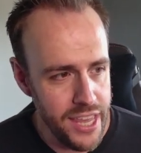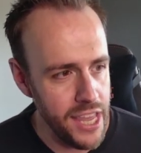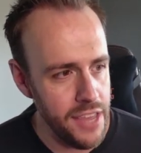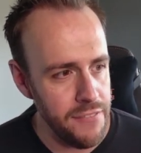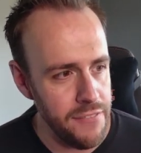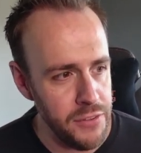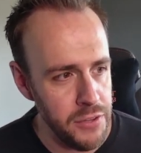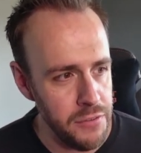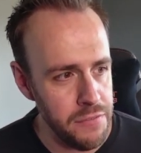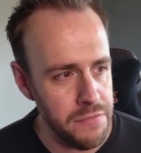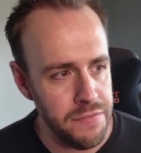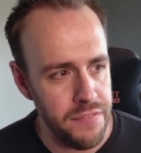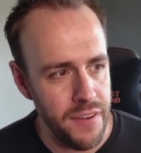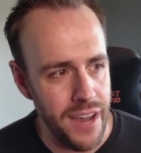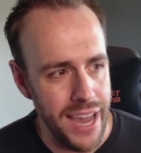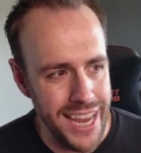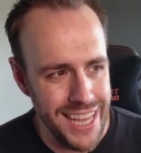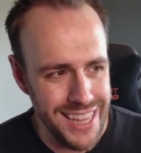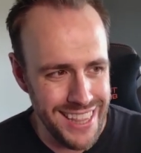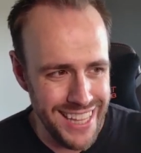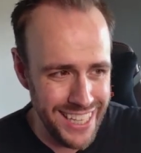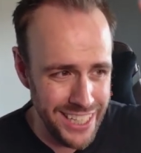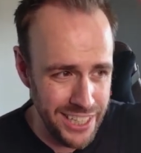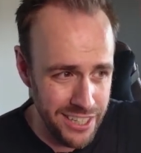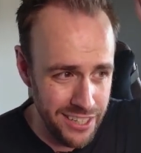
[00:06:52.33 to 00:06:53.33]
If you
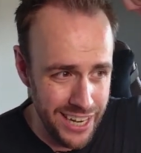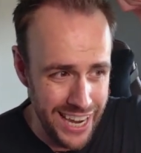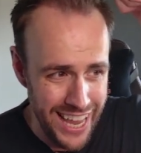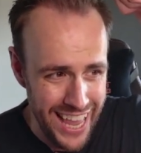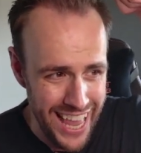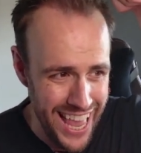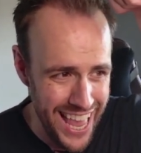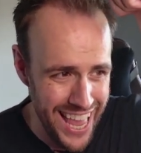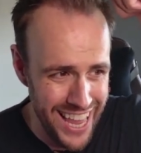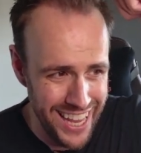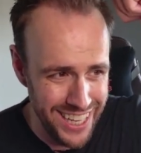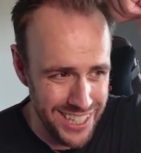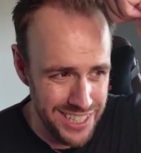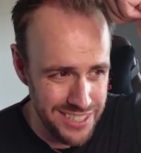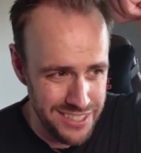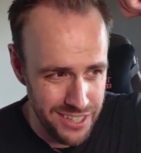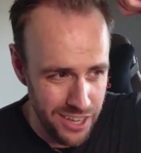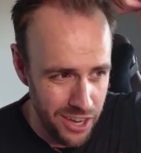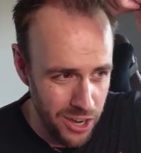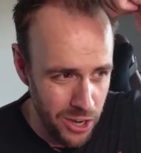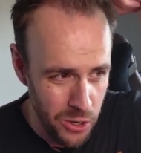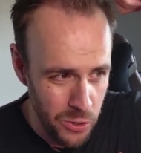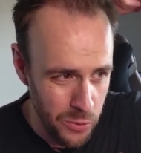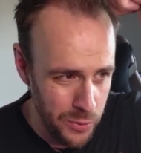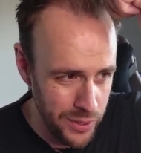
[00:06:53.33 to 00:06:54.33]
find that your head is
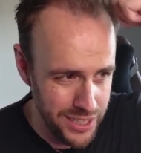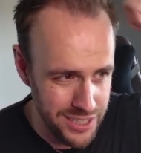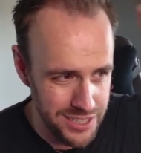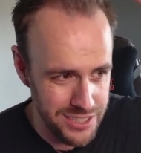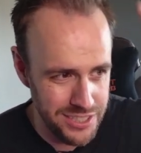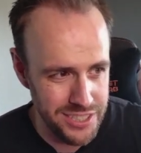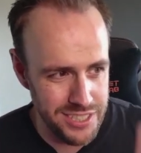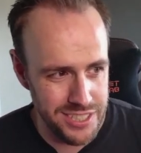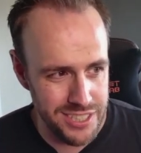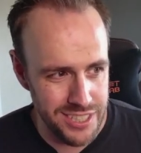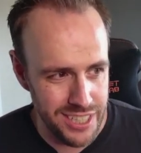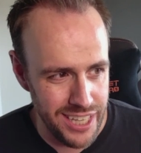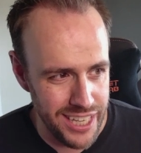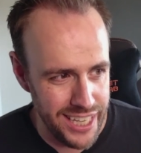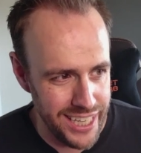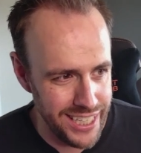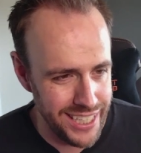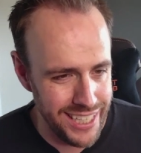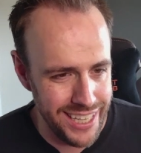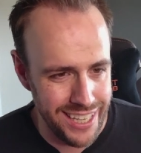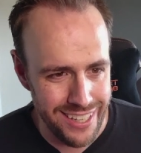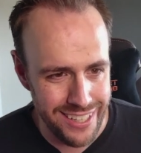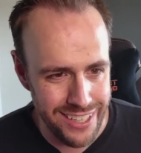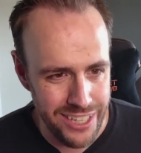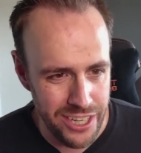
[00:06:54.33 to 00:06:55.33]
always just
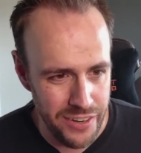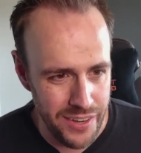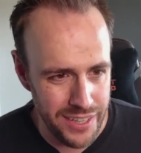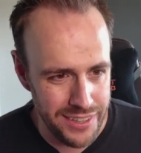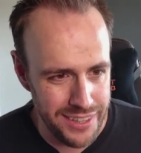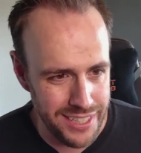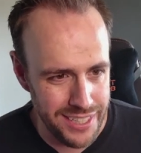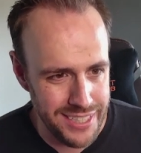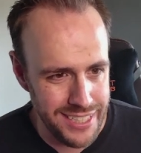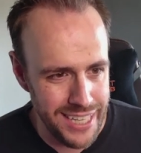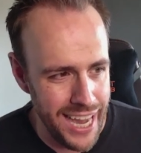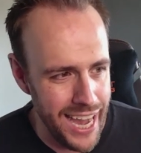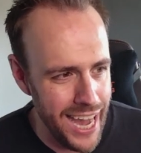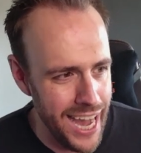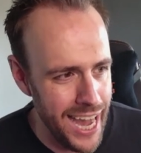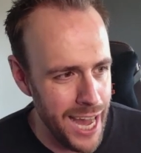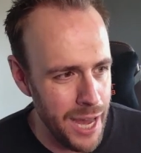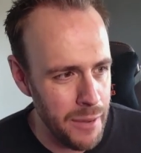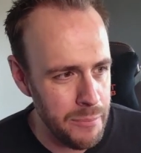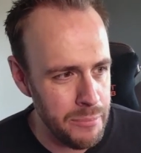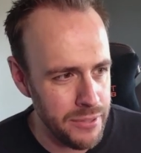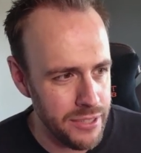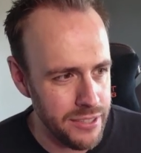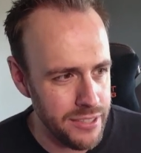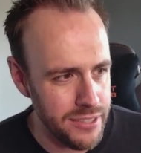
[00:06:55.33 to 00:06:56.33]
like, you know, at the
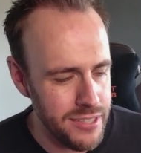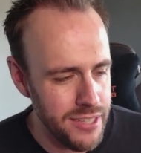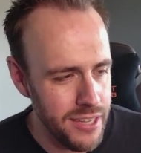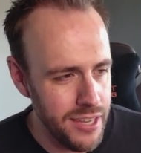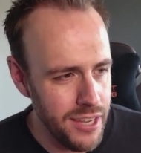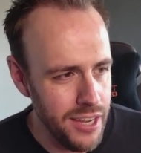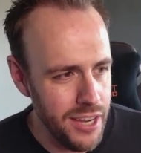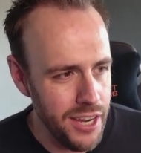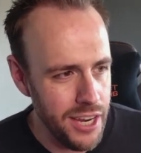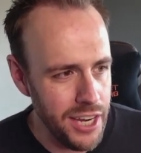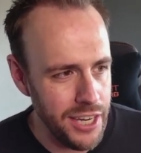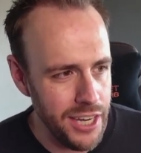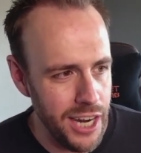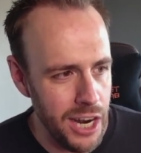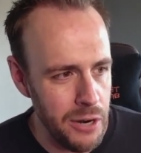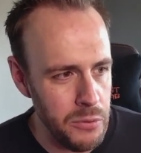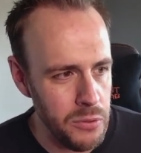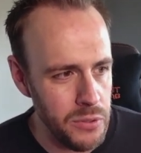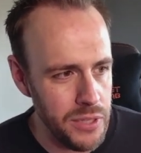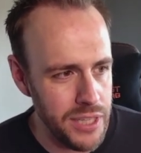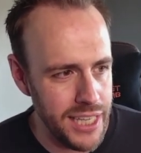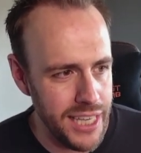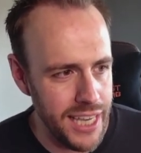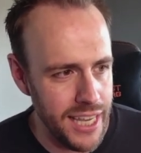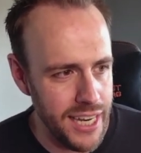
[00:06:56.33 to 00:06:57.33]
top and you're not
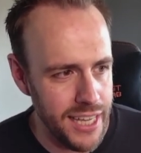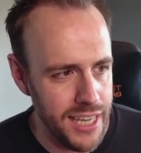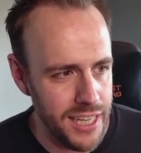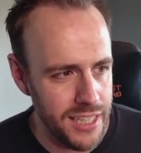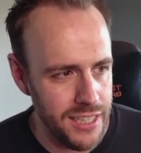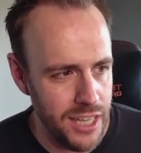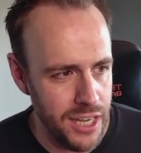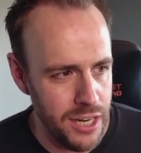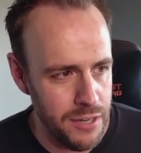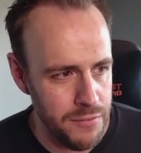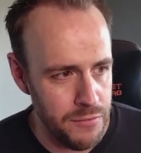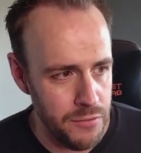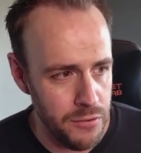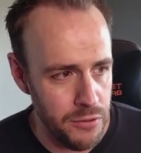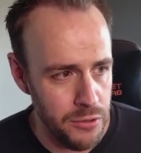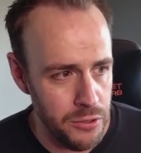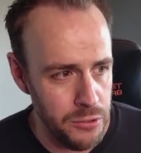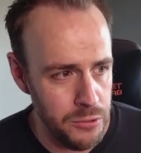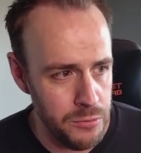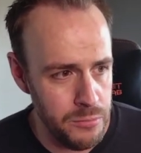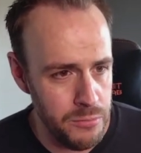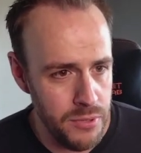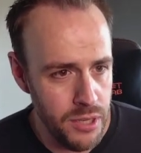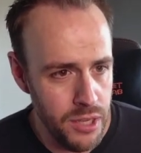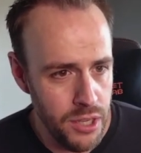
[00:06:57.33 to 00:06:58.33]
really getting a lot of
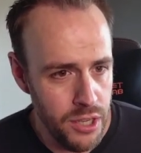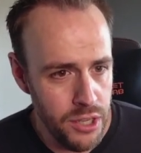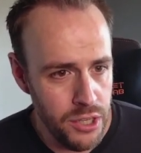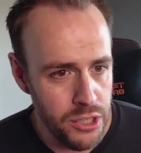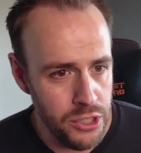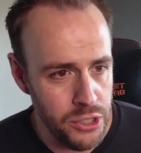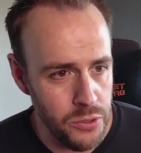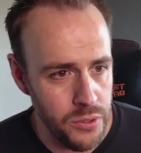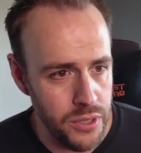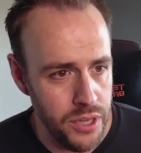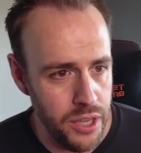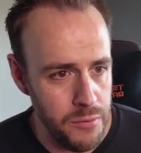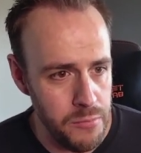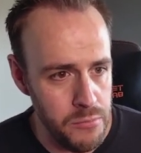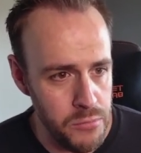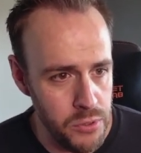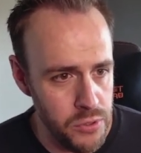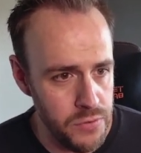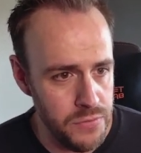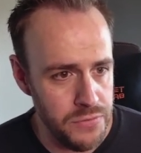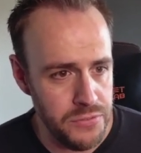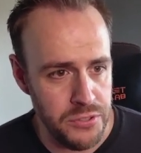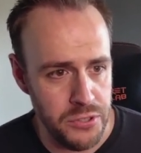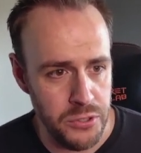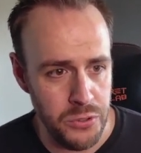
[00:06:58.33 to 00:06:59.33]
room, you can
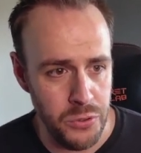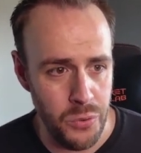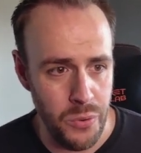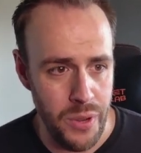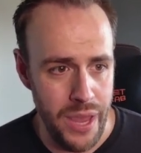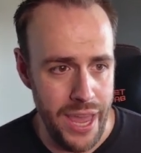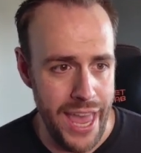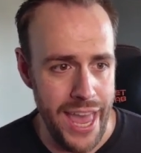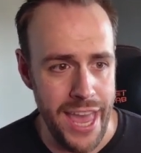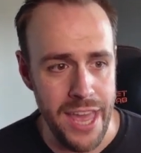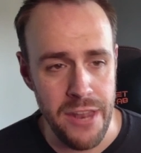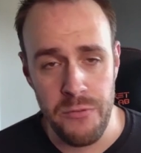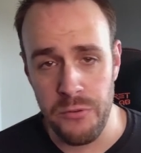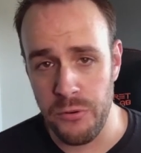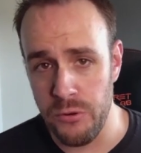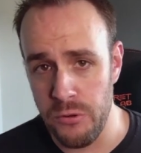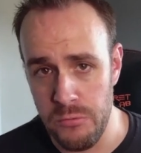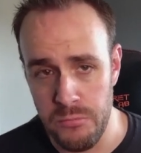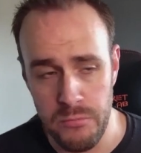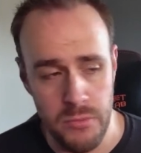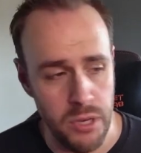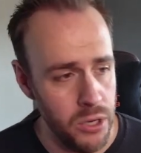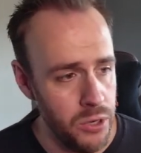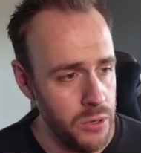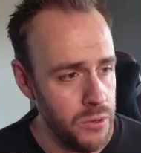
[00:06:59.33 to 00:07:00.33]
move to
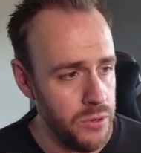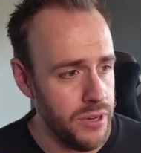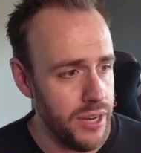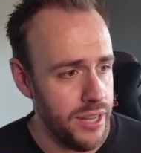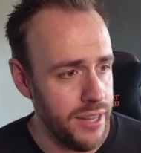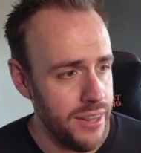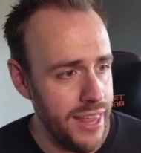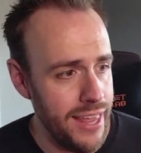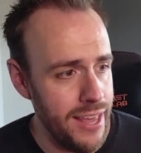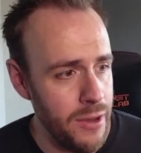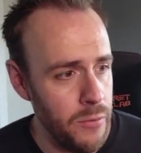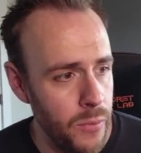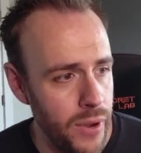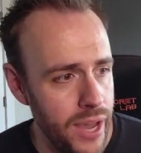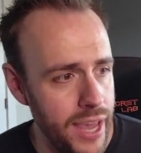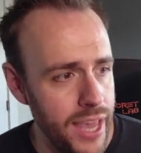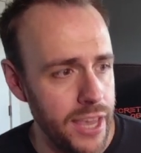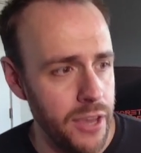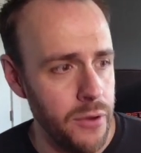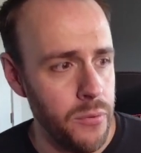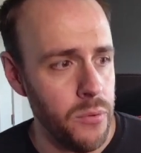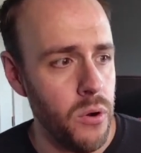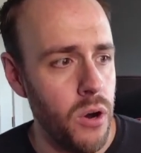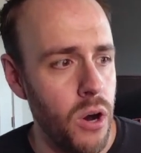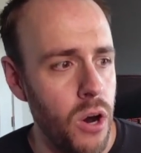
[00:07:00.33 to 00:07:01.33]
headroom mode, and that
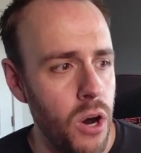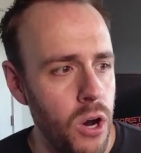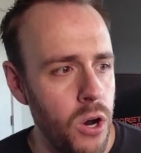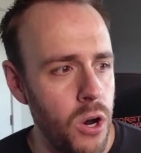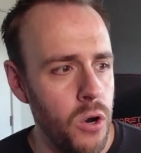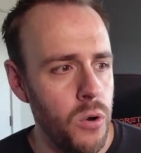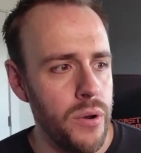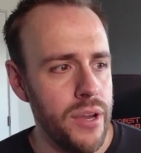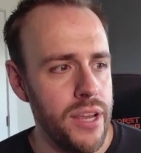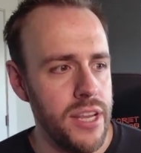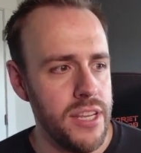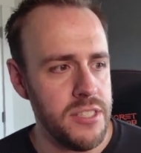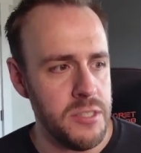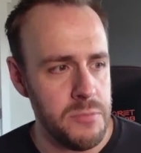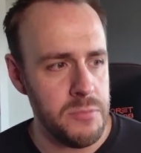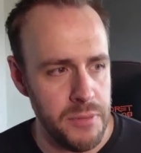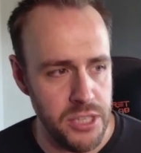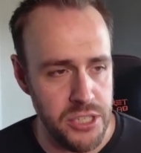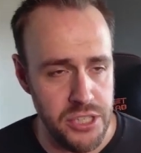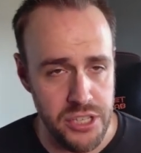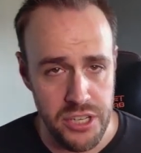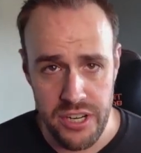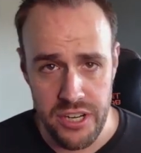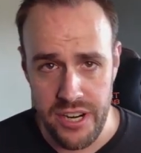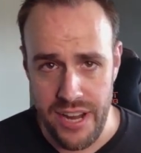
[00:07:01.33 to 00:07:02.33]
way it will always
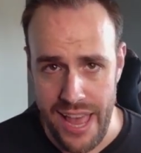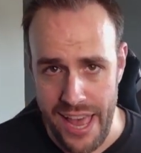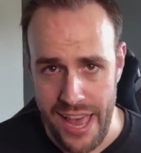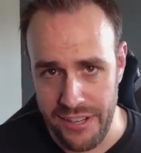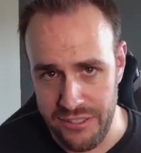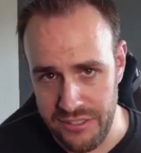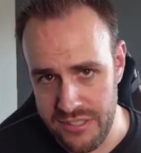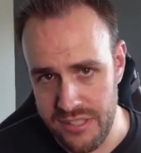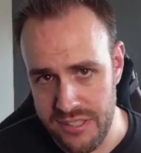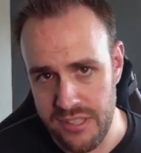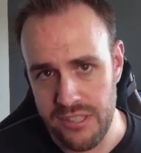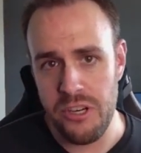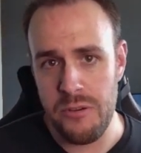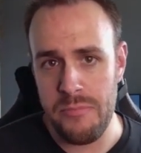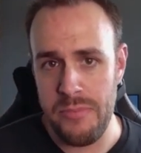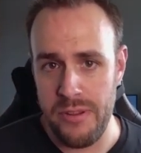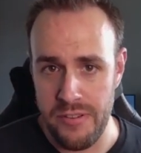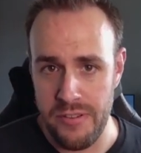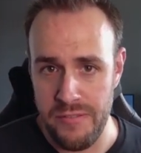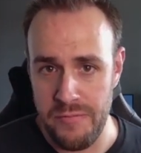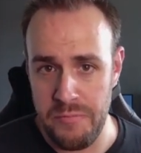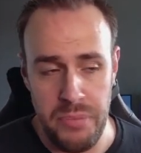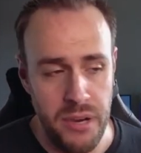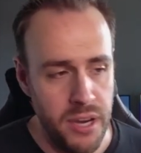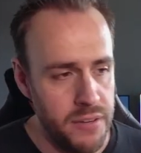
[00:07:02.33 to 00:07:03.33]
be sure to add just a little
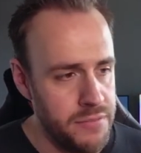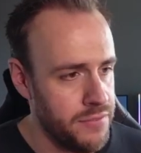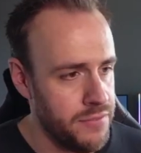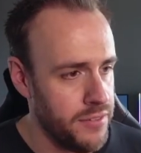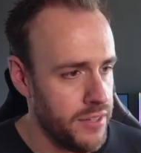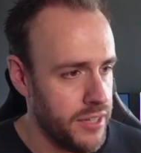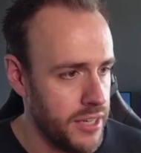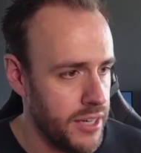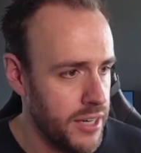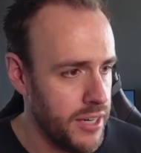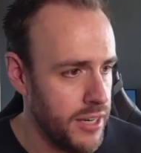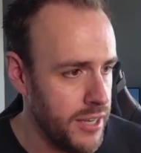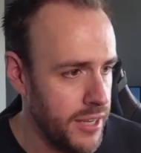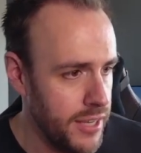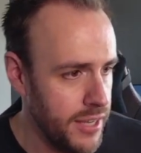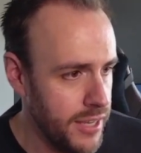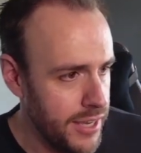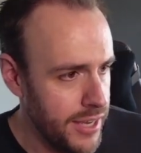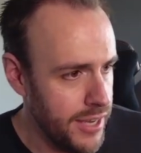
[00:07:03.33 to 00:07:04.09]
bit of buffer